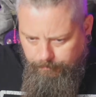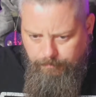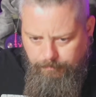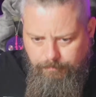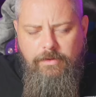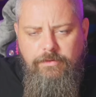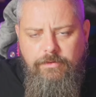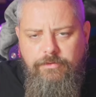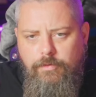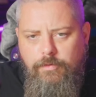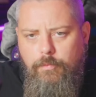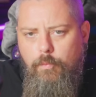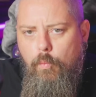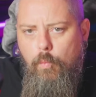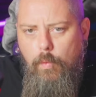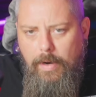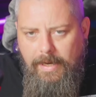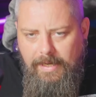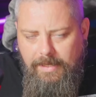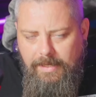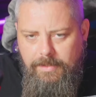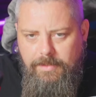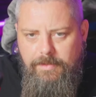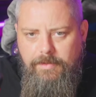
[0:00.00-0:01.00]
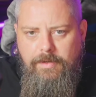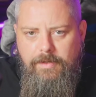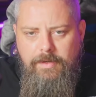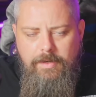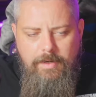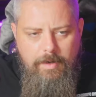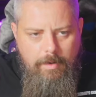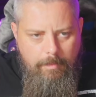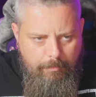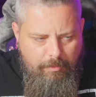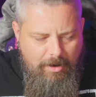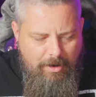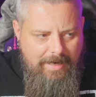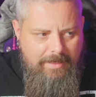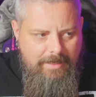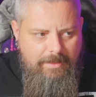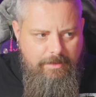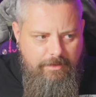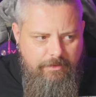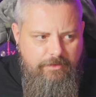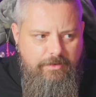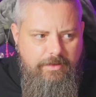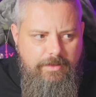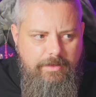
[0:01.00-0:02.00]
Does some Wiccan
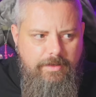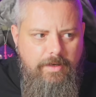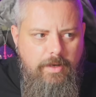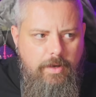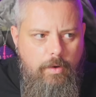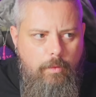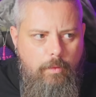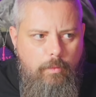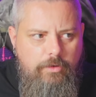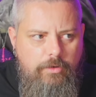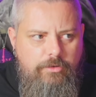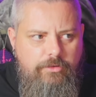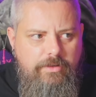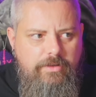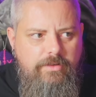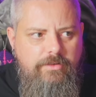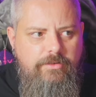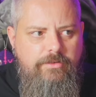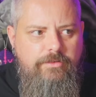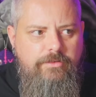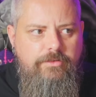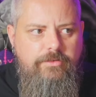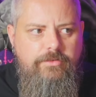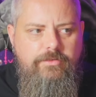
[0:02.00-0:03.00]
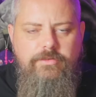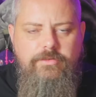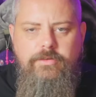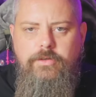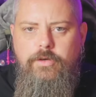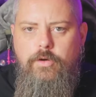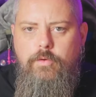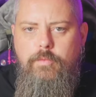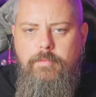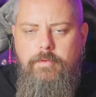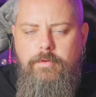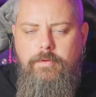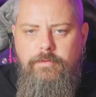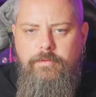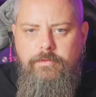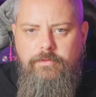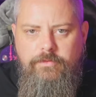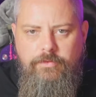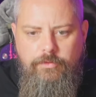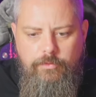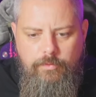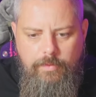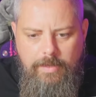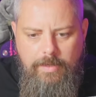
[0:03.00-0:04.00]
practicing, which is, you know,
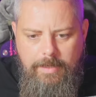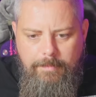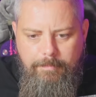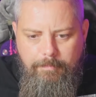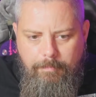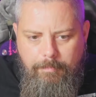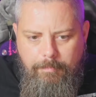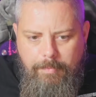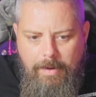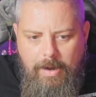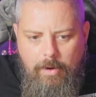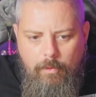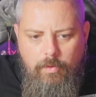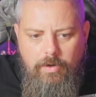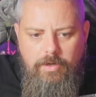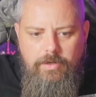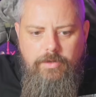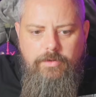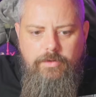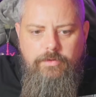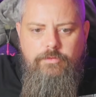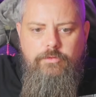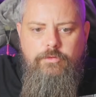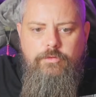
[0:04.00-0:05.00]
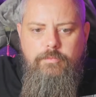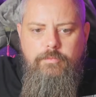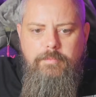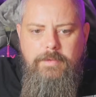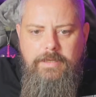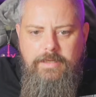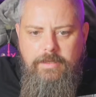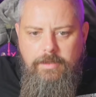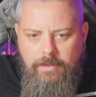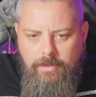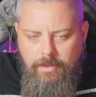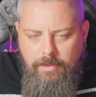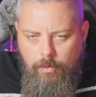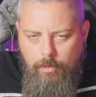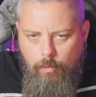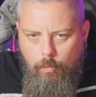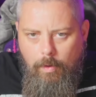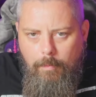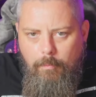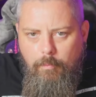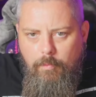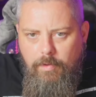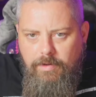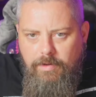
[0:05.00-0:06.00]
to empower, to make
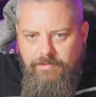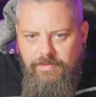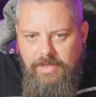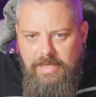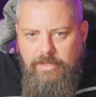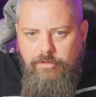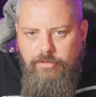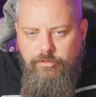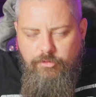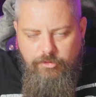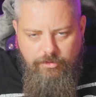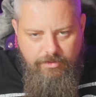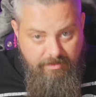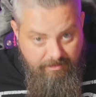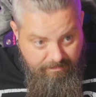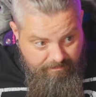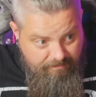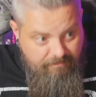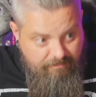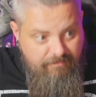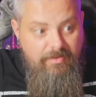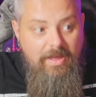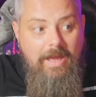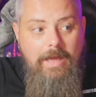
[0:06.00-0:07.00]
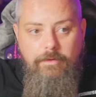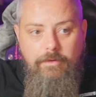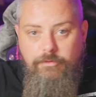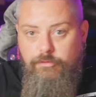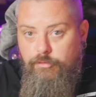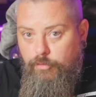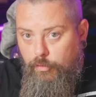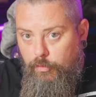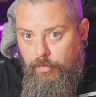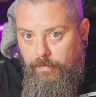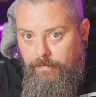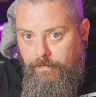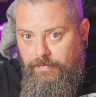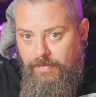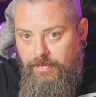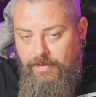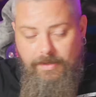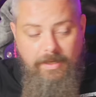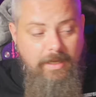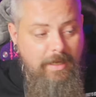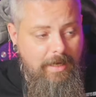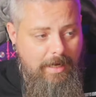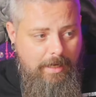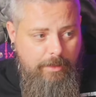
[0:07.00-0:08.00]
one with nature, that sort of
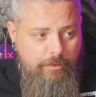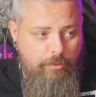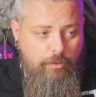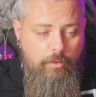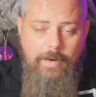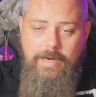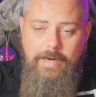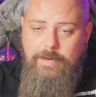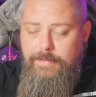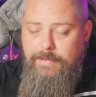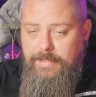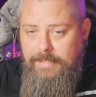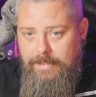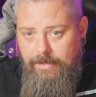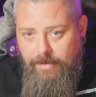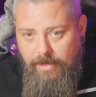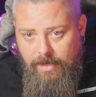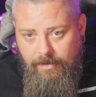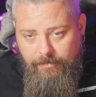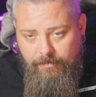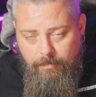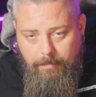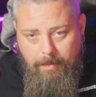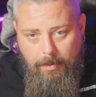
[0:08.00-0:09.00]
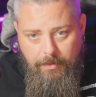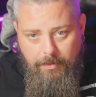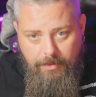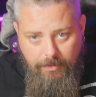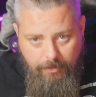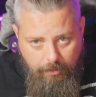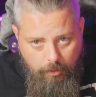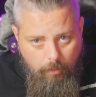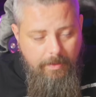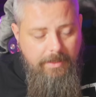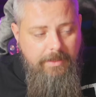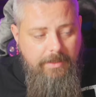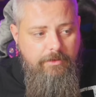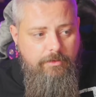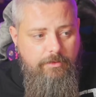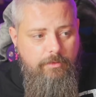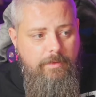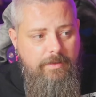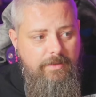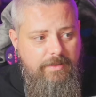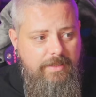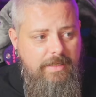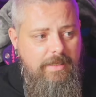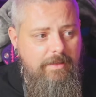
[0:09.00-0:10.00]
thing. I don't know anywhere near enough about it to go
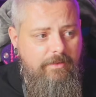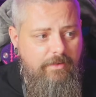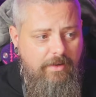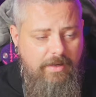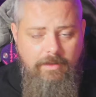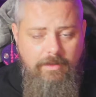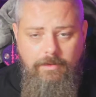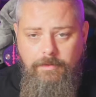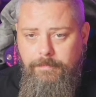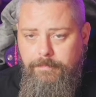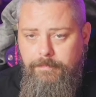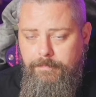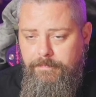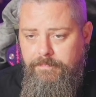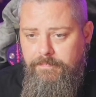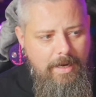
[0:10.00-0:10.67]
into in detail.